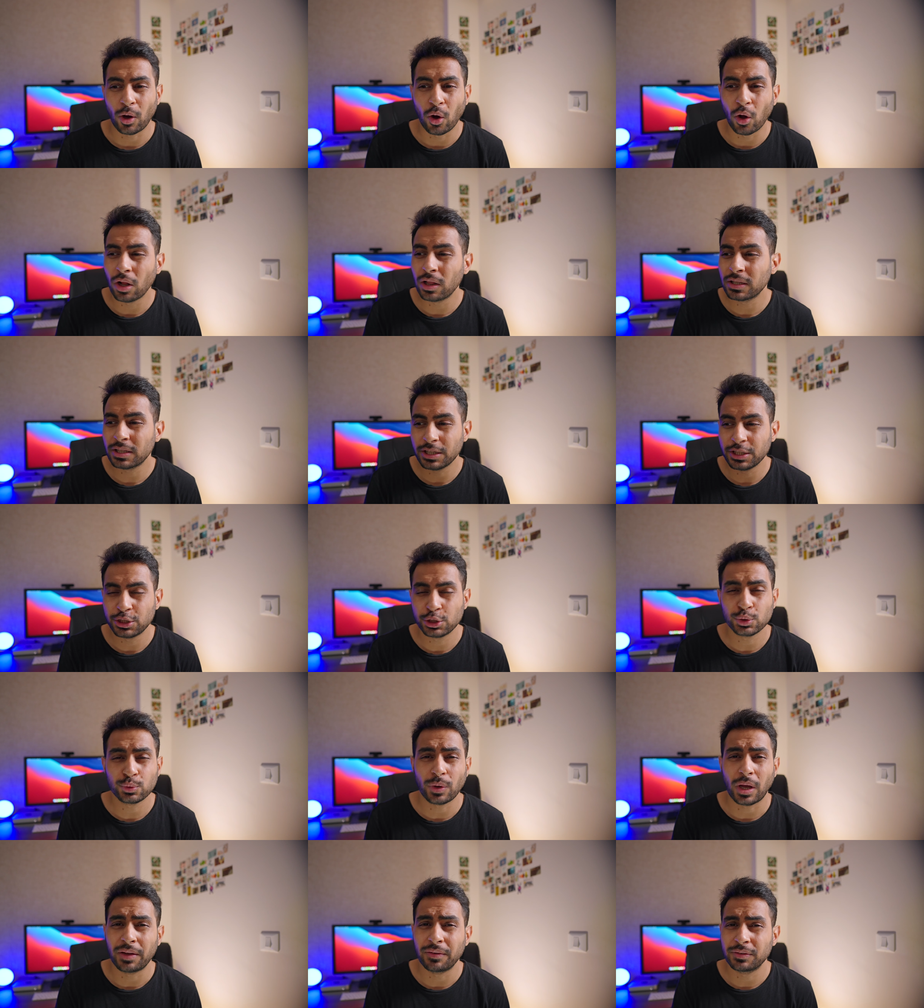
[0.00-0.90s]
All the
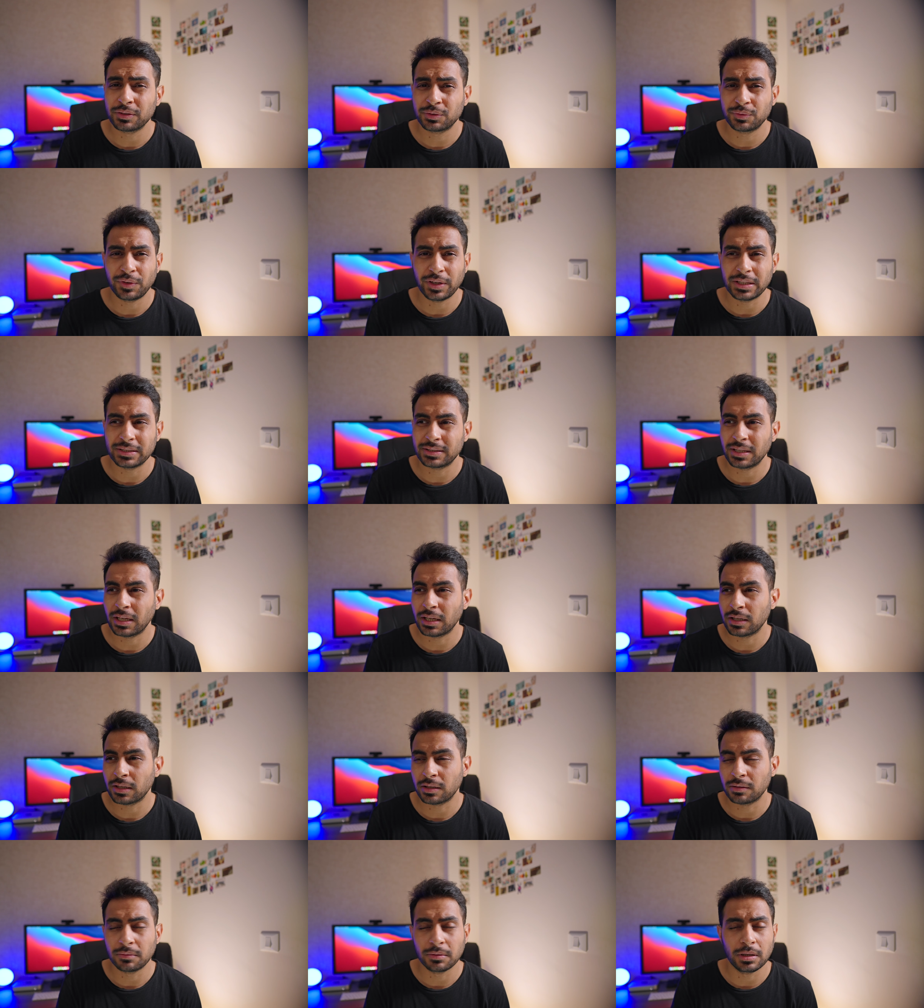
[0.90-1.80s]
issues I was
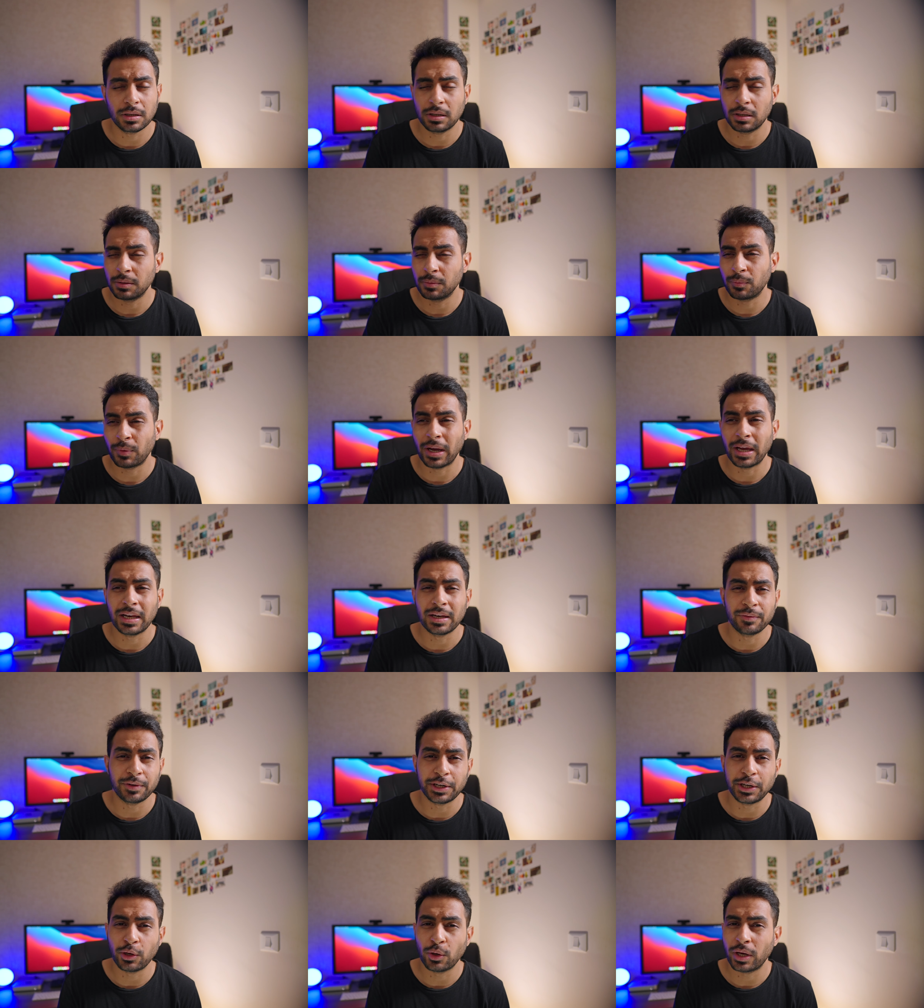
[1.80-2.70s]
facing uh, while
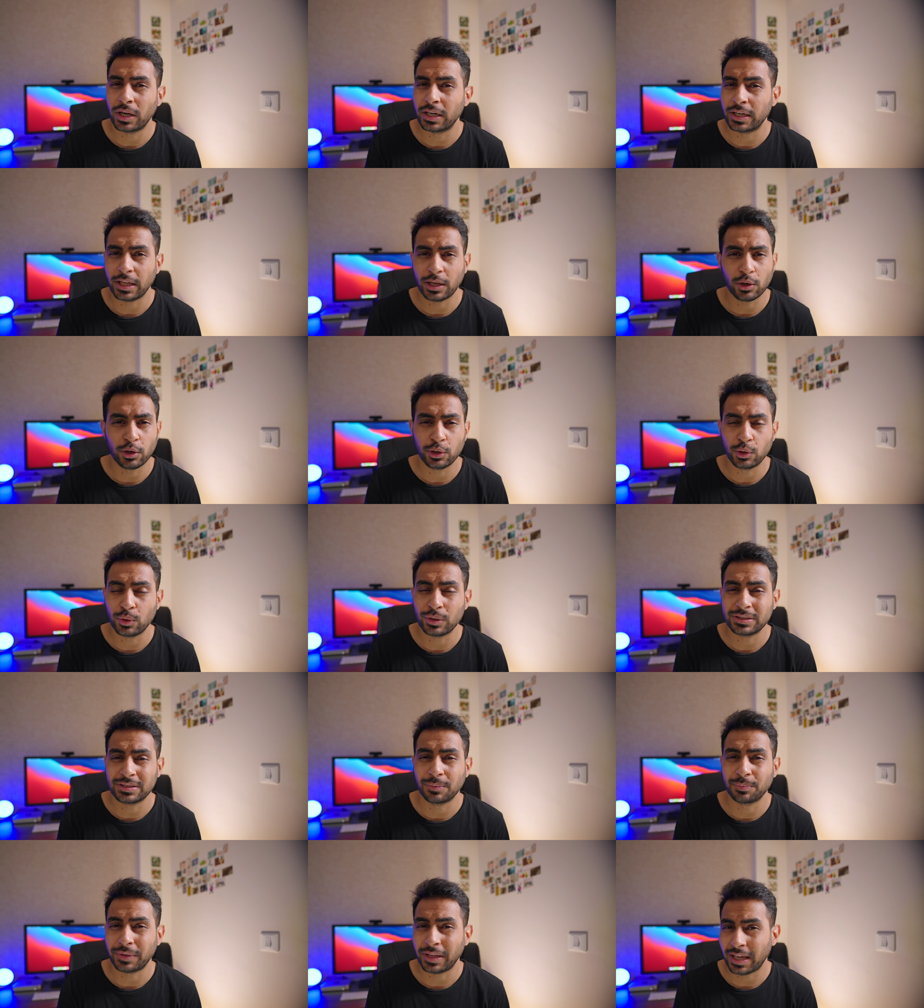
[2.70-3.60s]
video editing or doing
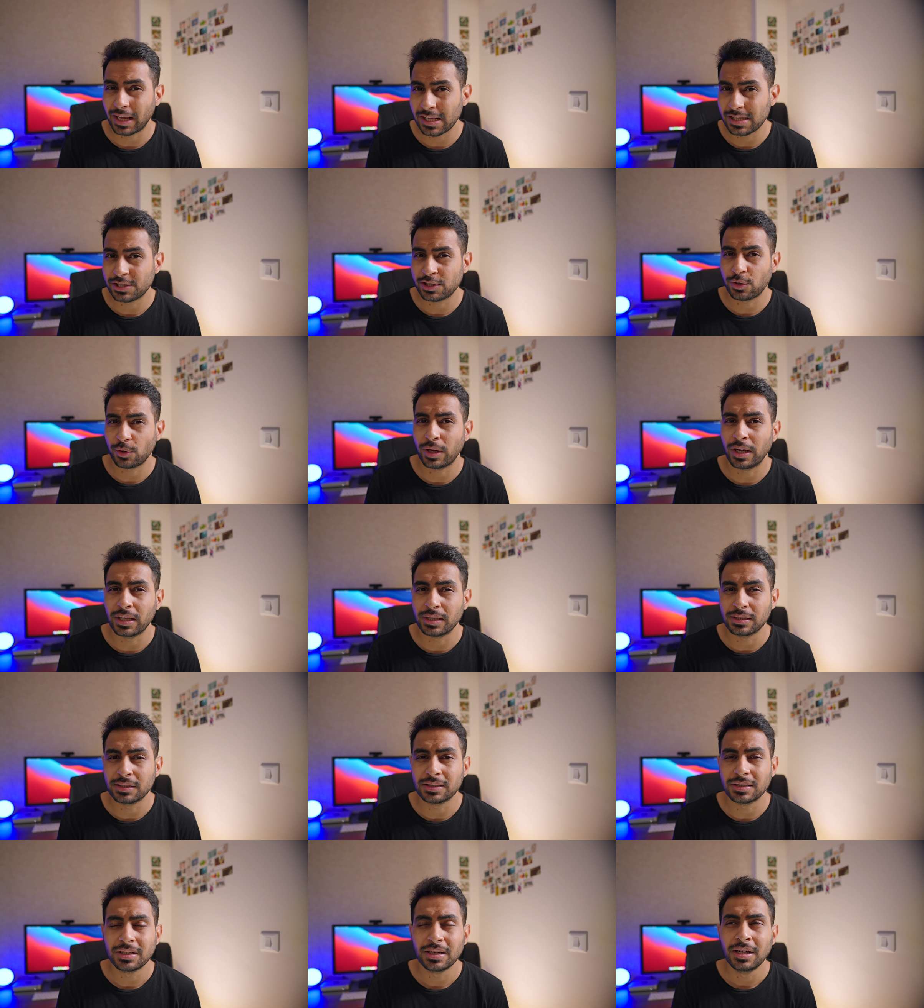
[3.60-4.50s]
something else
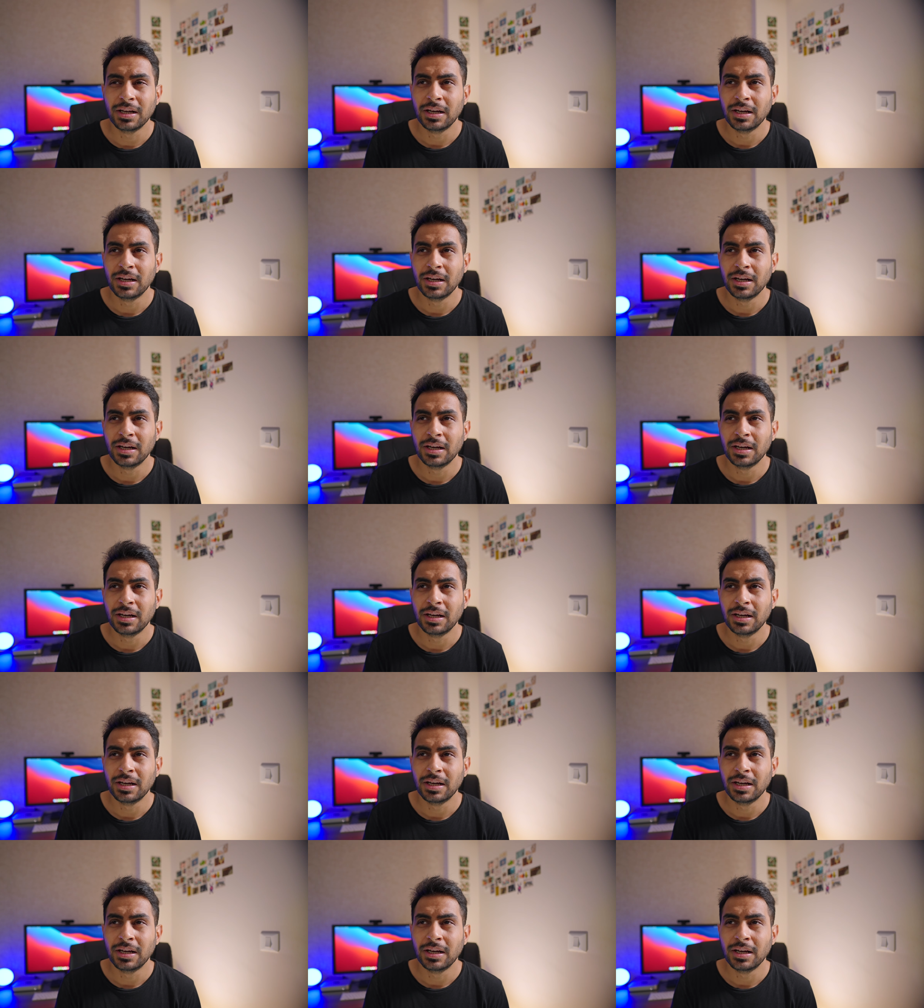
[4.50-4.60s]
together,